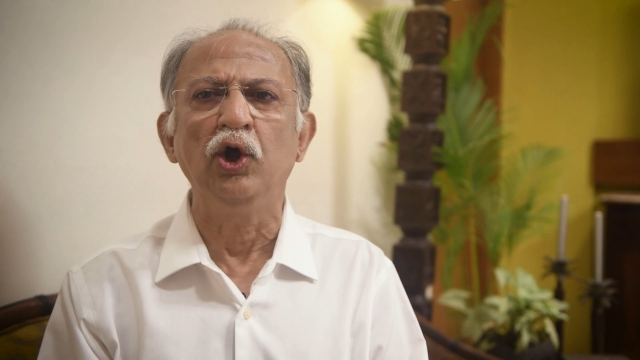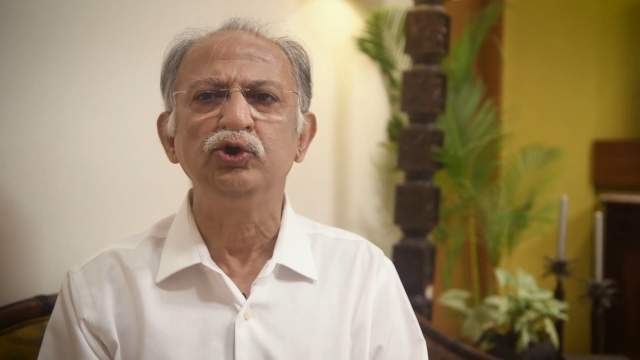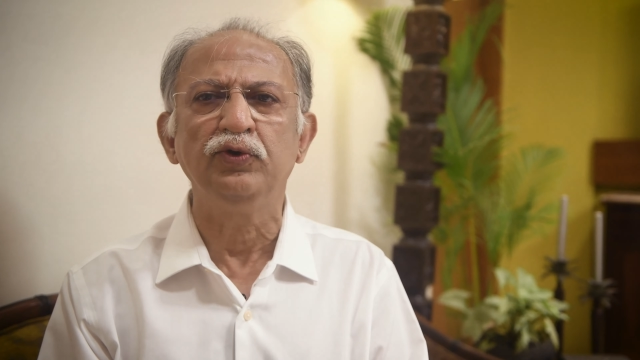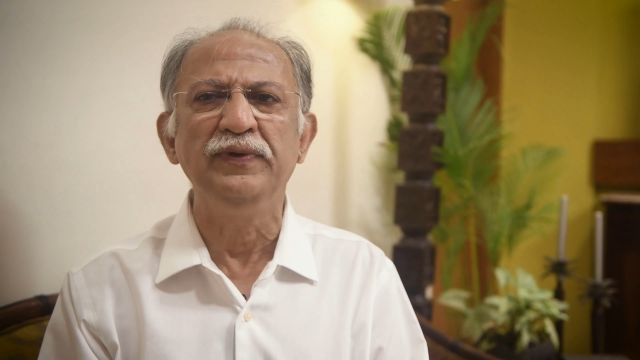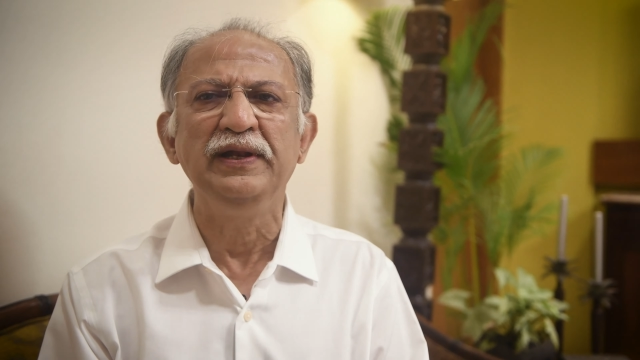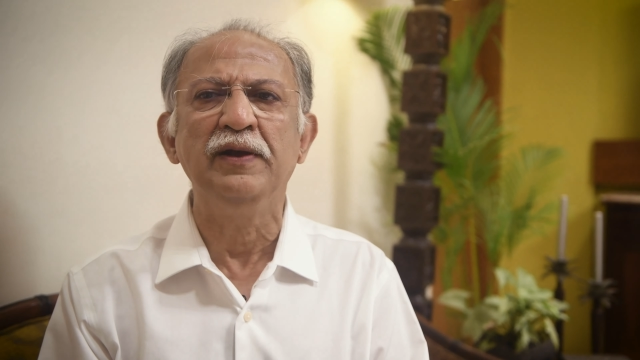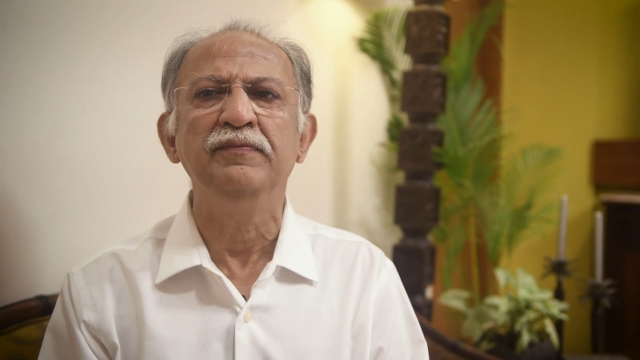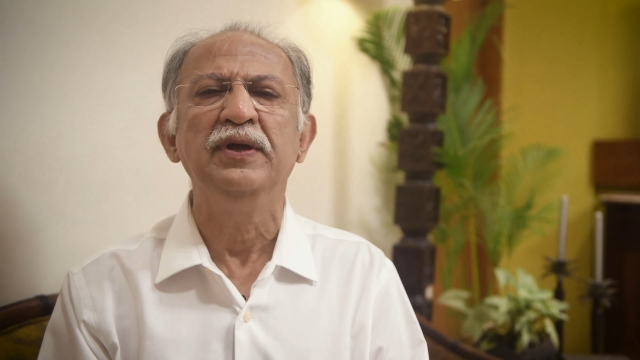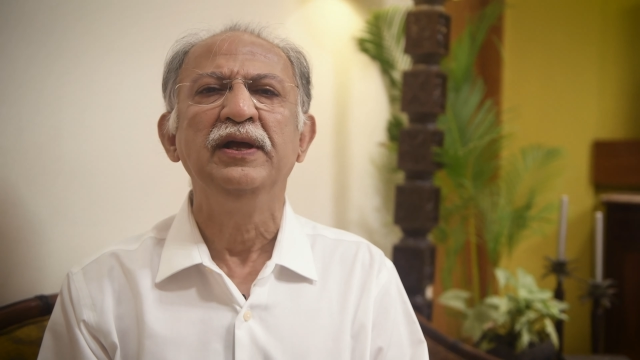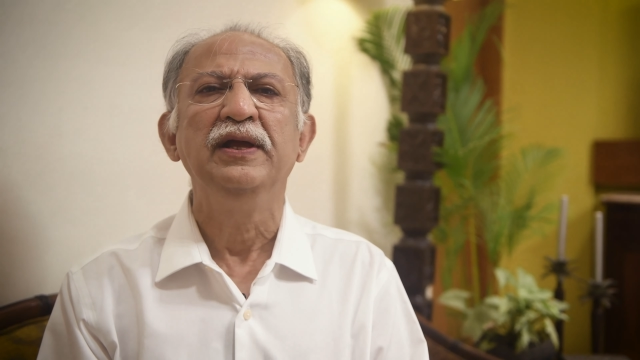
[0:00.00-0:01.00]
Roger
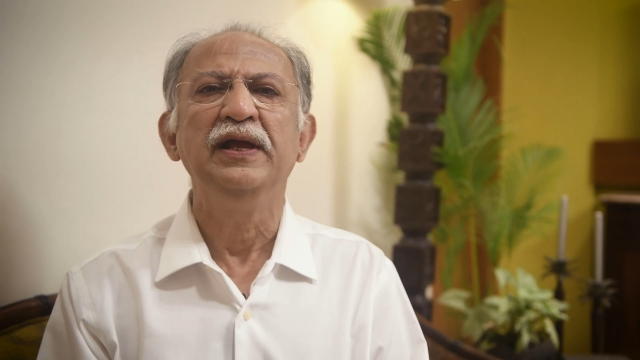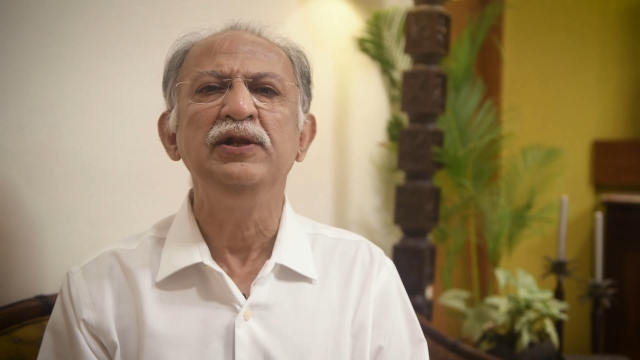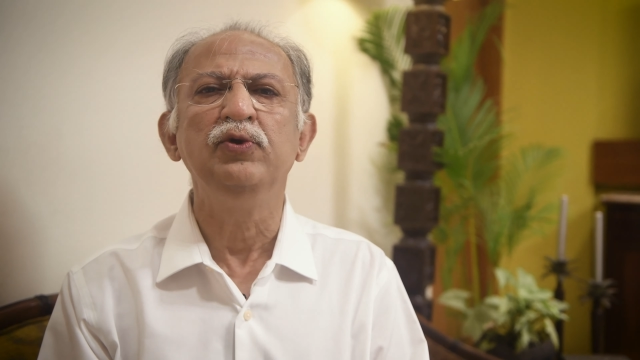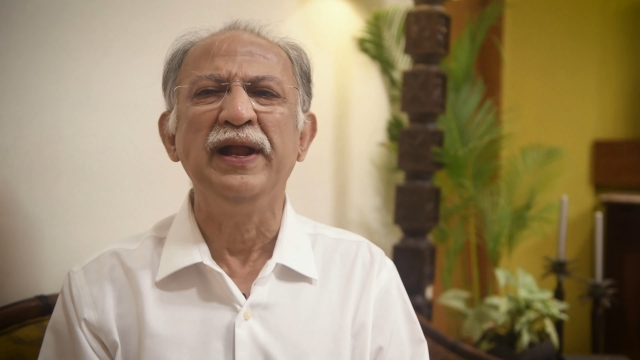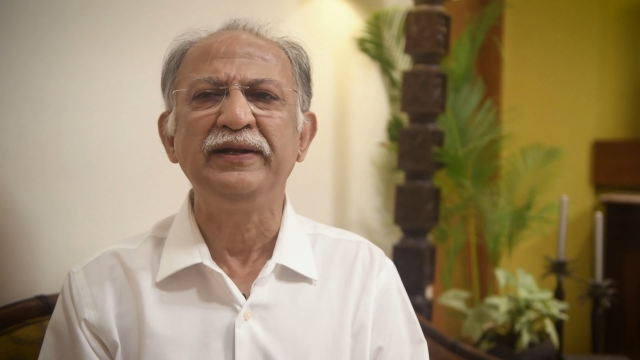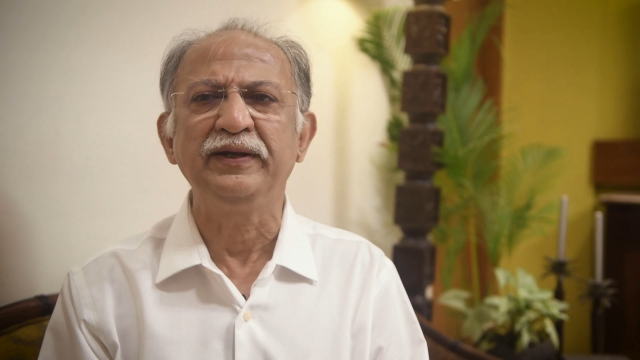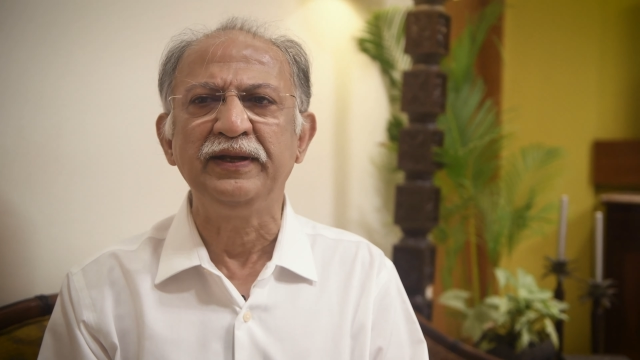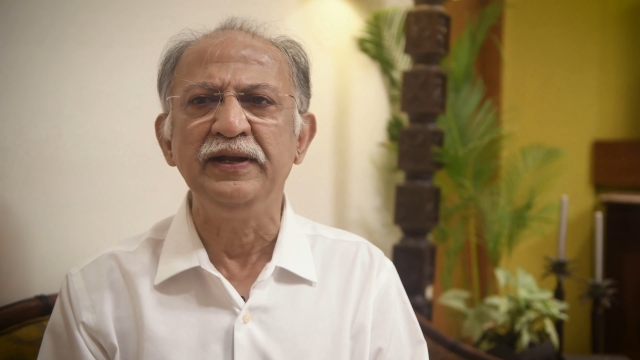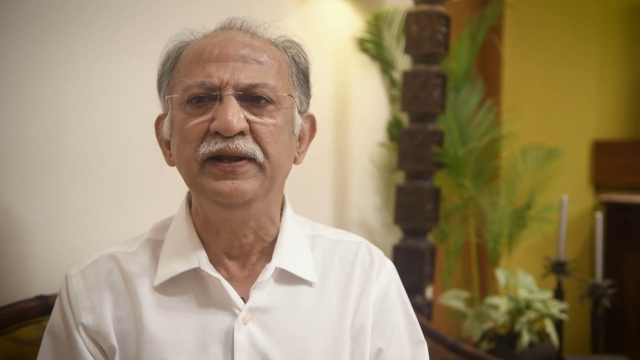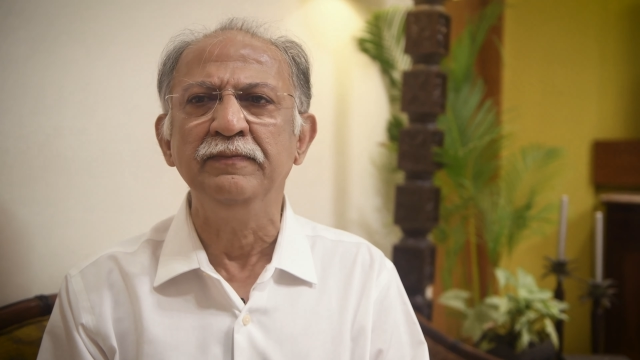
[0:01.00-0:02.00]
William in
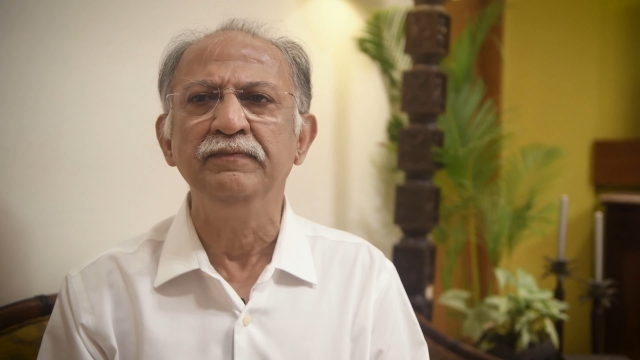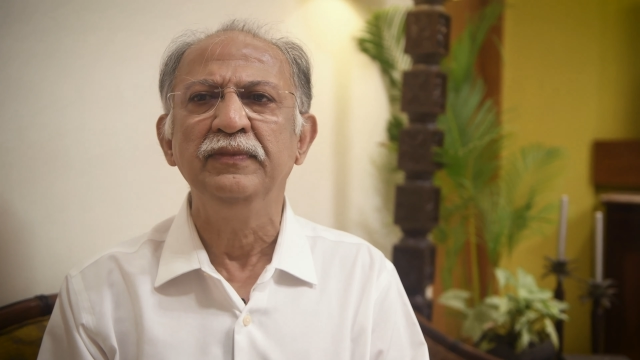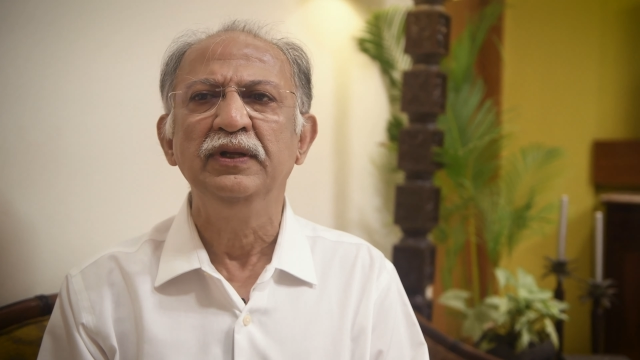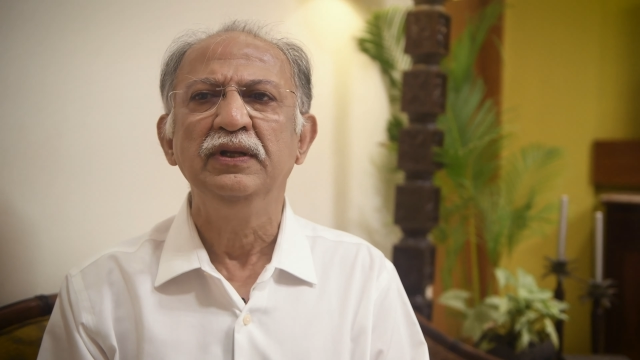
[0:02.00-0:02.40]
United Kingdom.